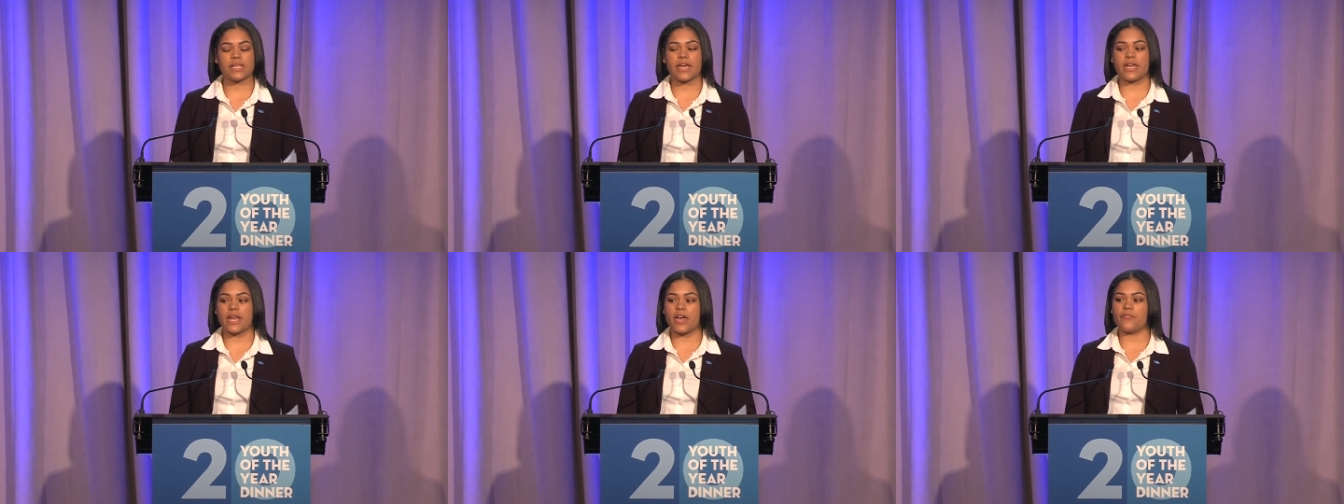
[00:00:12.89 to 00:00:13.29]

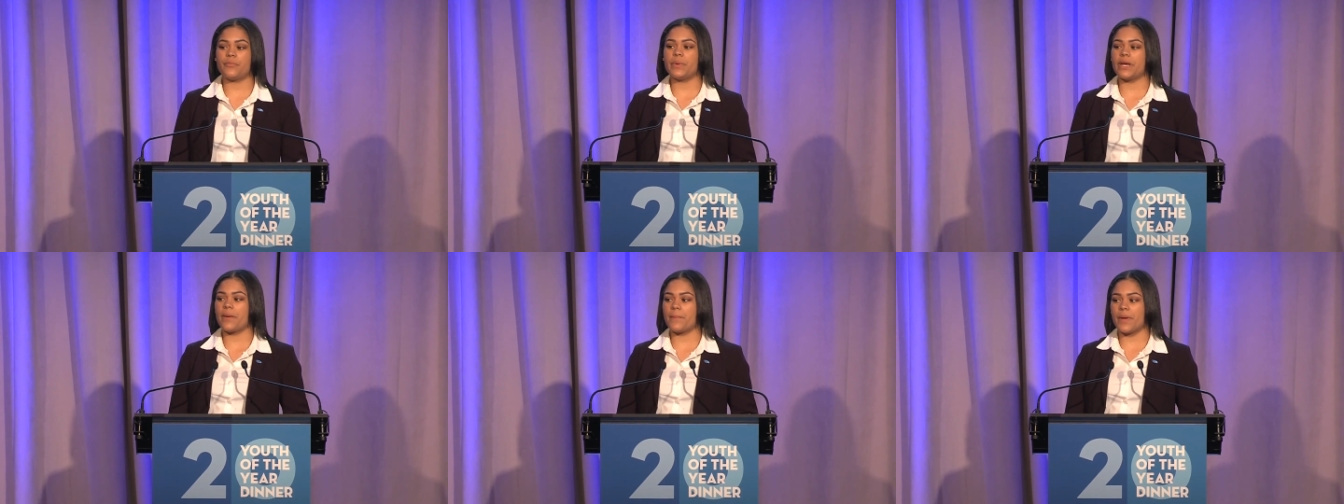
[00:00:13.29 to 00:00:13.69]
and I've
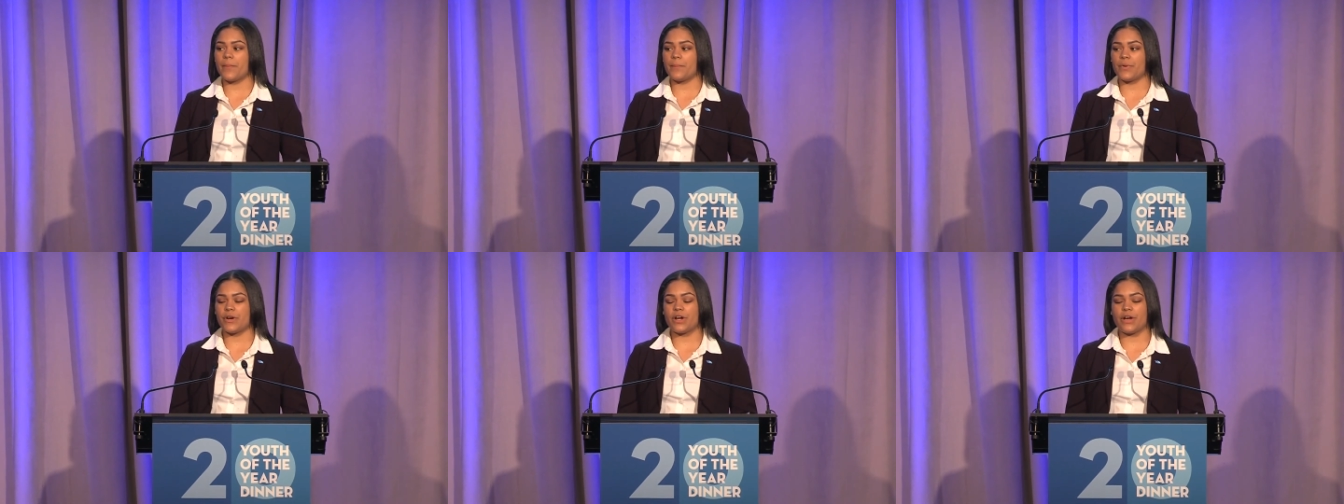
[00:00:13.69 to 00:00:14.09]
been a
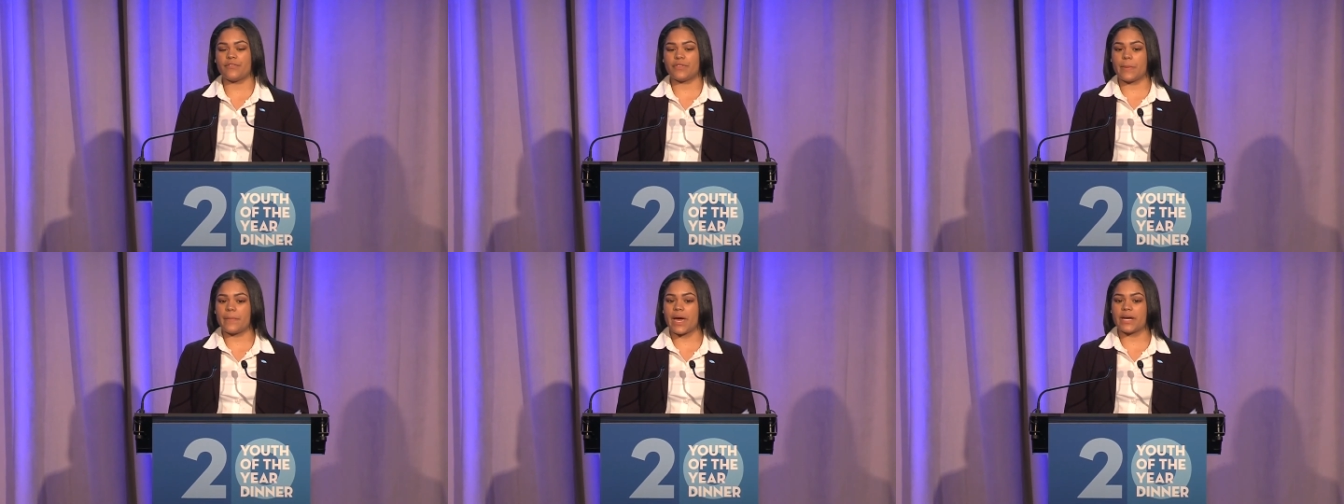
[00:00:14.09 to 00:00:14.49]
member of
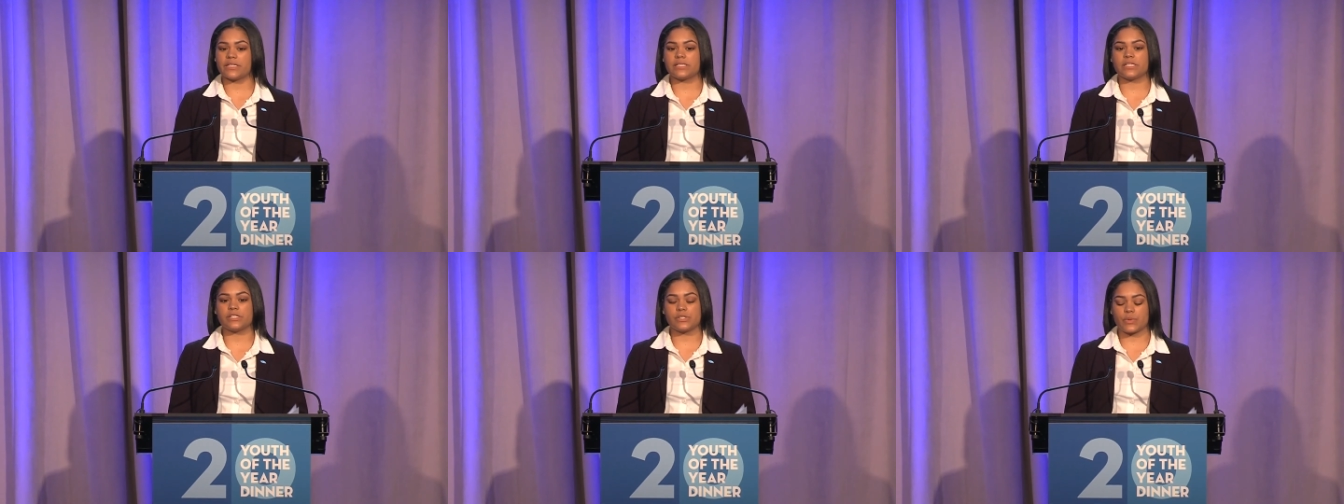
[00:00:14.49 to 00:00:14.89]
the
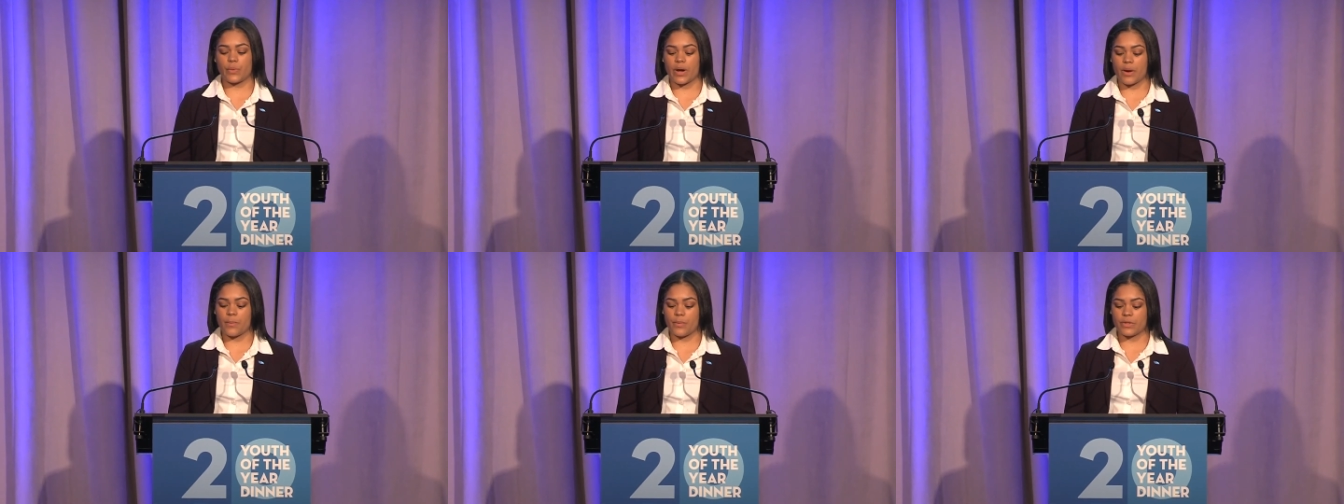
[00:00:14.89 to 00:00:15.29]
Madison
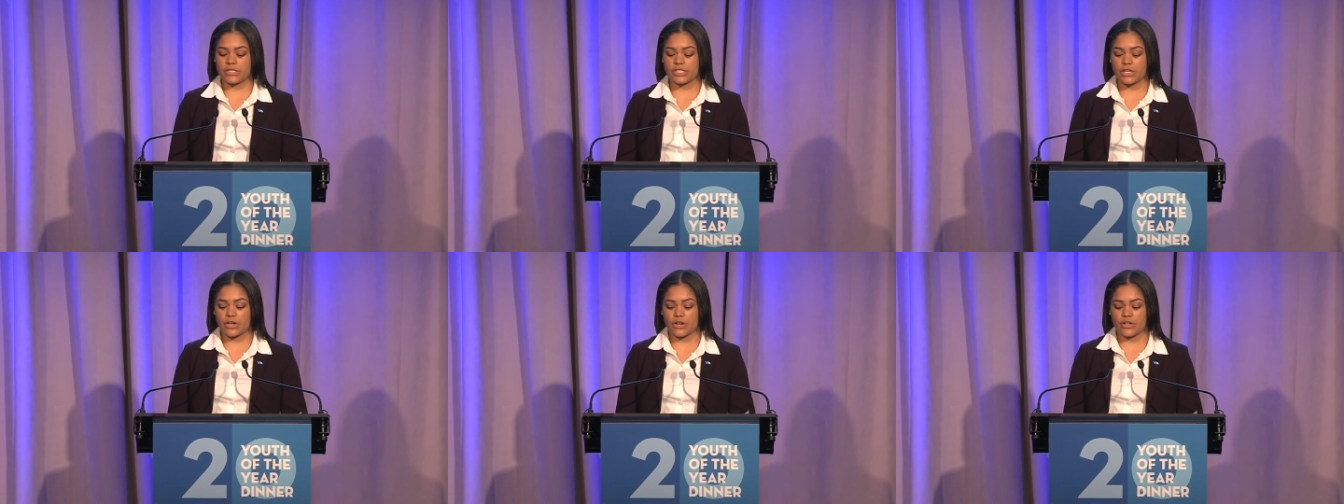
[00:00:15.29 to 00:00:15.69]
Square Boys
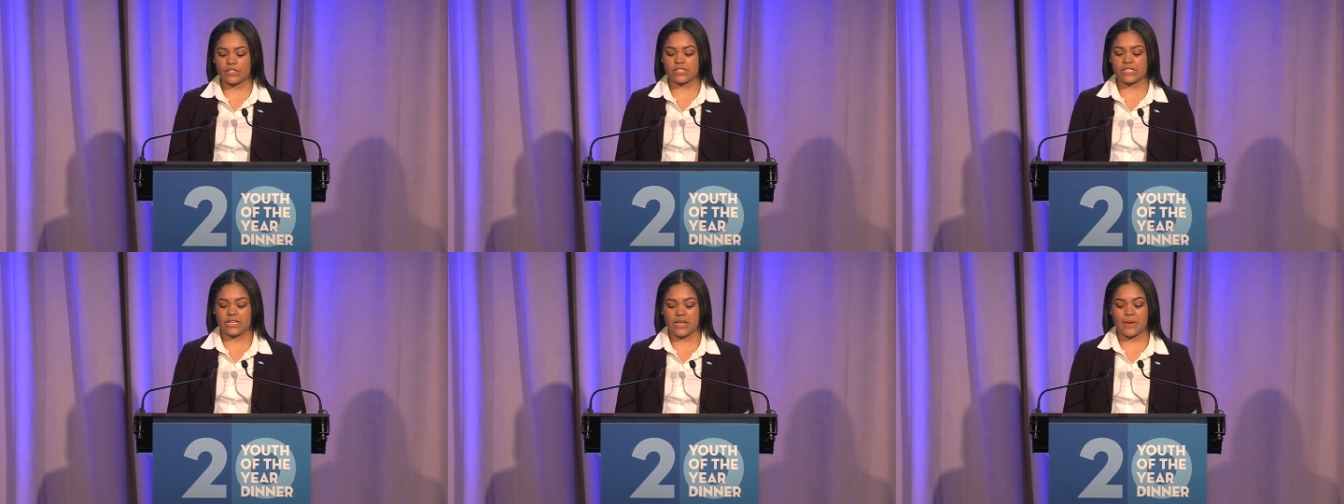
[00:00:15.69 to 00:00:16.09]
and
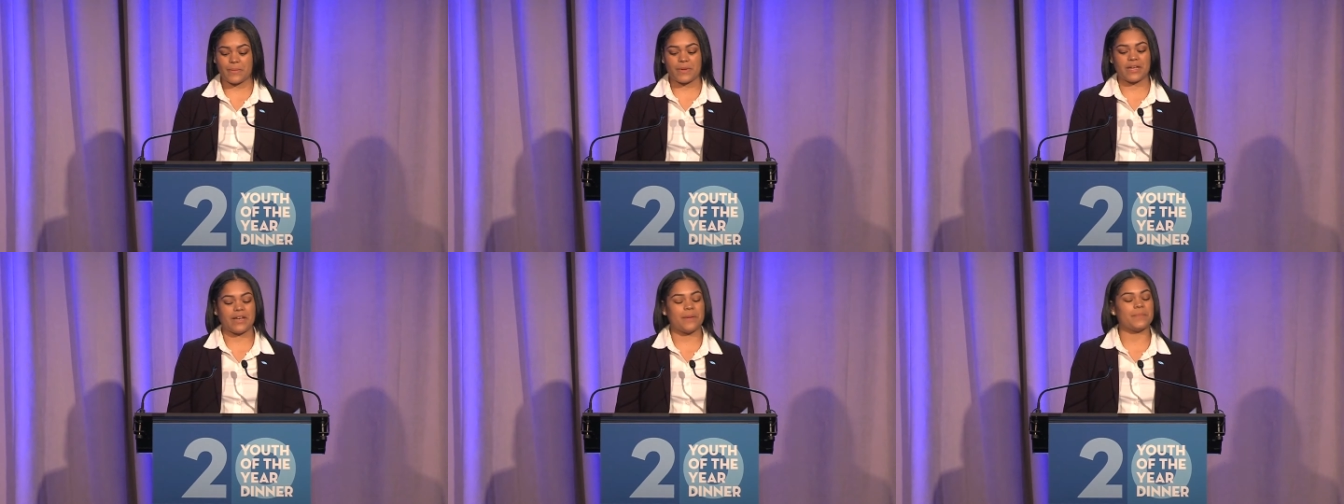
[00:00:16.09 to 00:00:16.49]
Girls Club
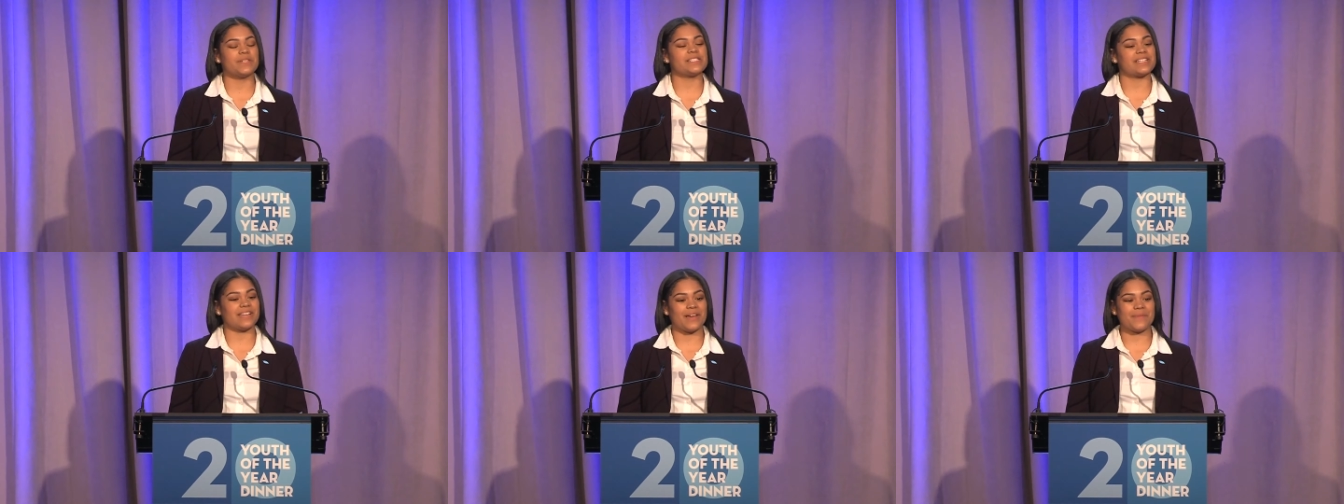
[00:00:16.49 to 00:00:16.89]

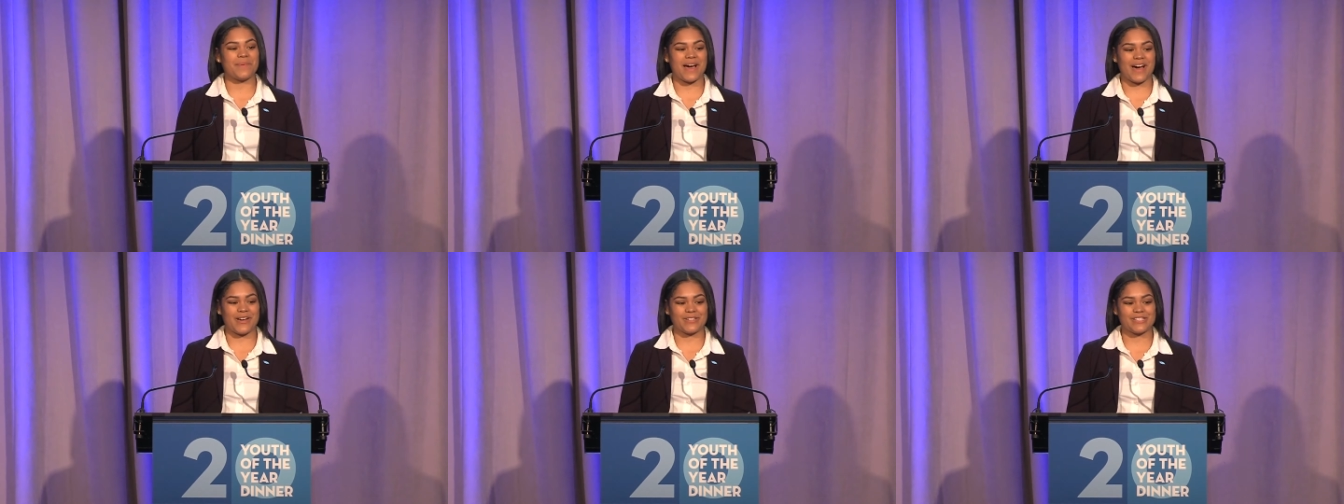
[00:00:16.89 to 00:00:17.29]
Columbus
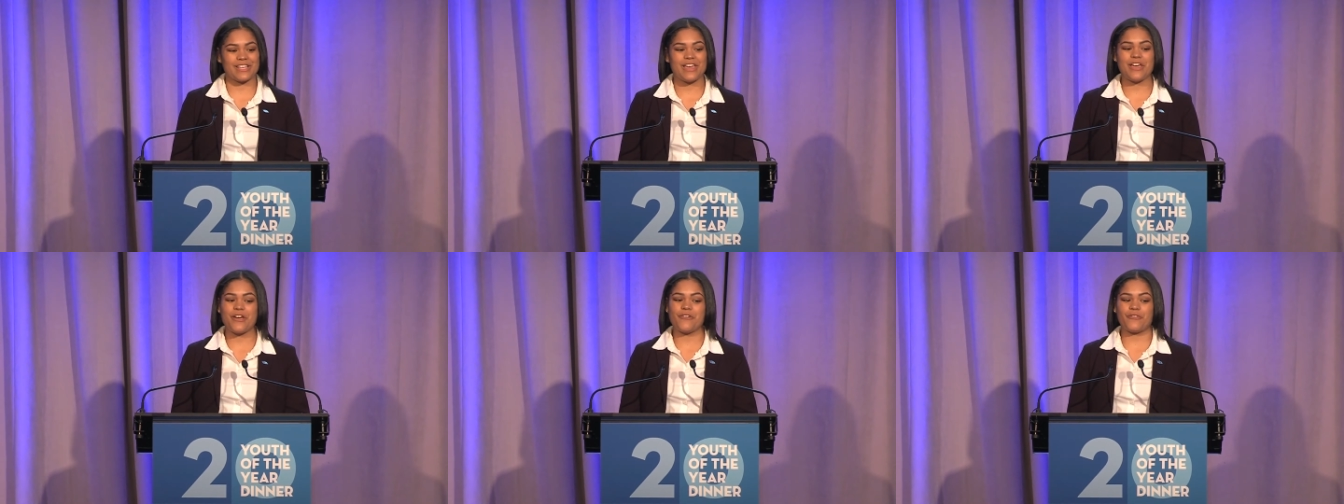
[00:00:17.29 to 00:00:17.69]
Clubhouse
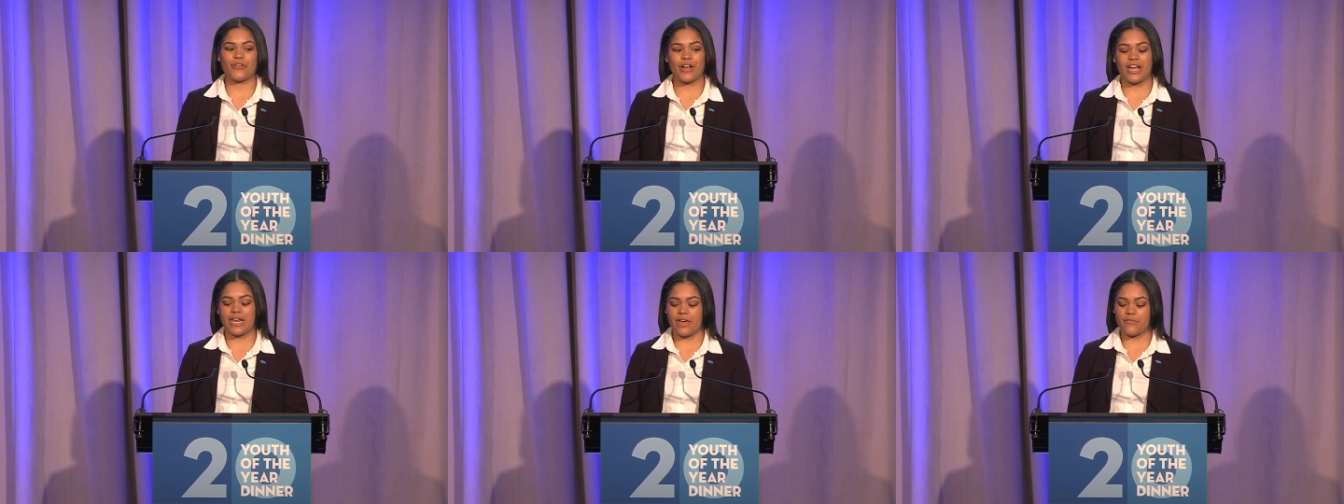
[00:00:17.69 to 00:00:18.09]
for
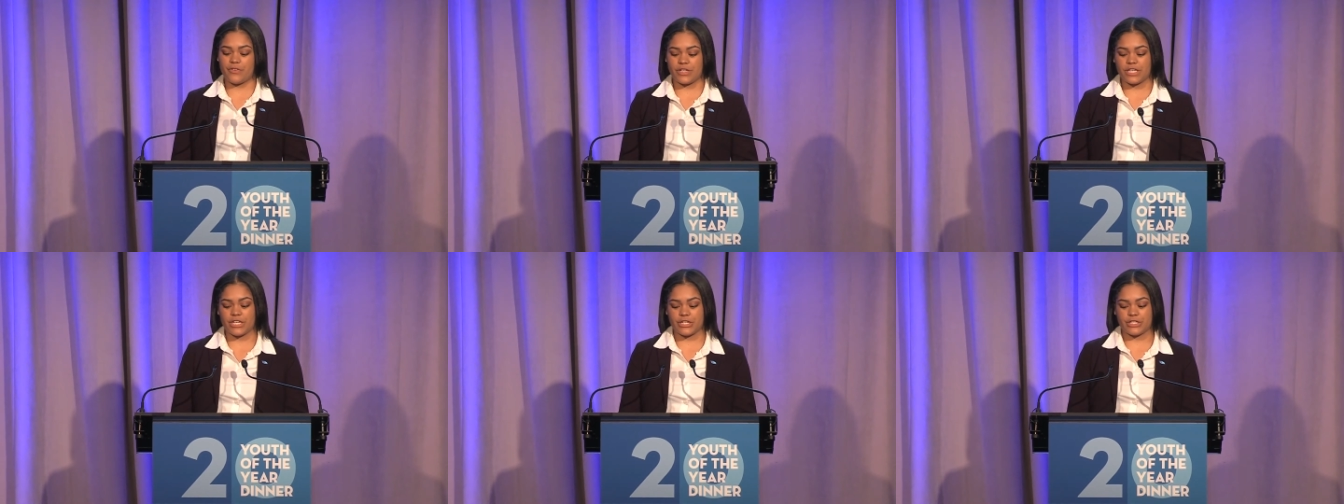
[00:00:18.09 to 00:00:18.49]

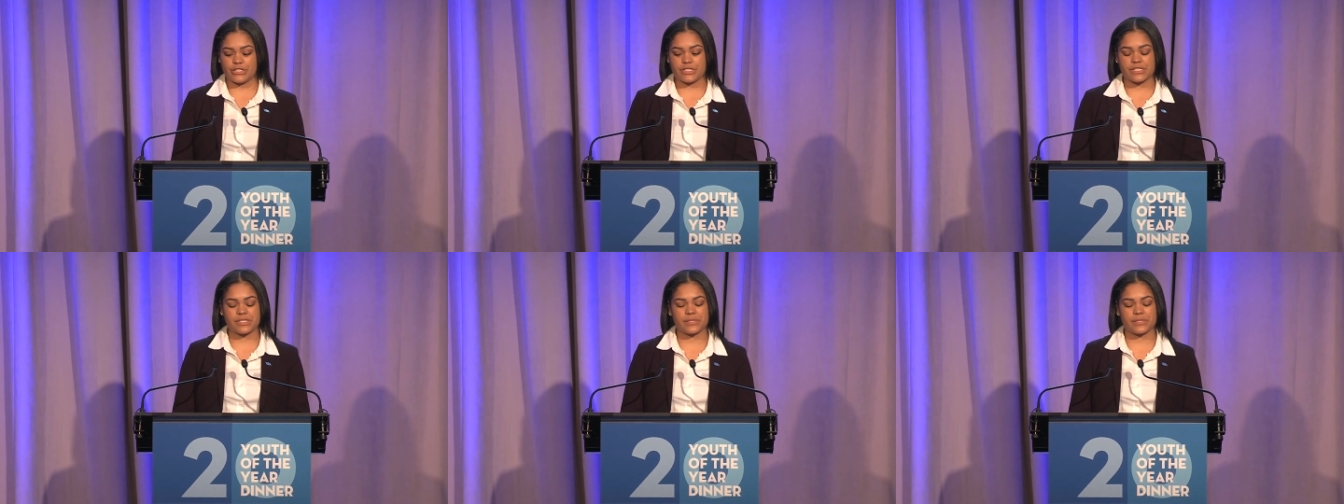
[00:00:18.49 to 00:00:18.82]
11 years.